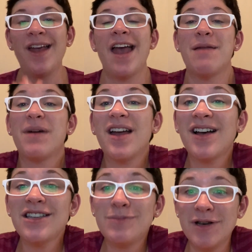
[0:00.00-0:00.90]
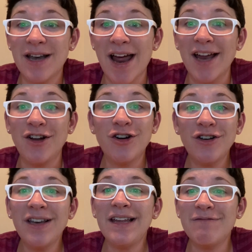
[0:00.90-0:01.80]
And my husband and I
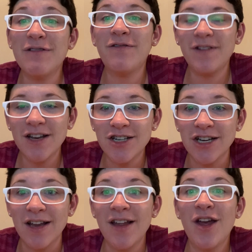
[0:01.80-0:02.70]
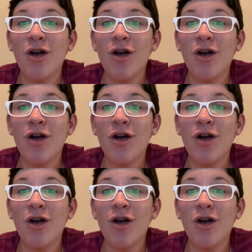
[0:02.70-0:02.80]
couldn't even finish it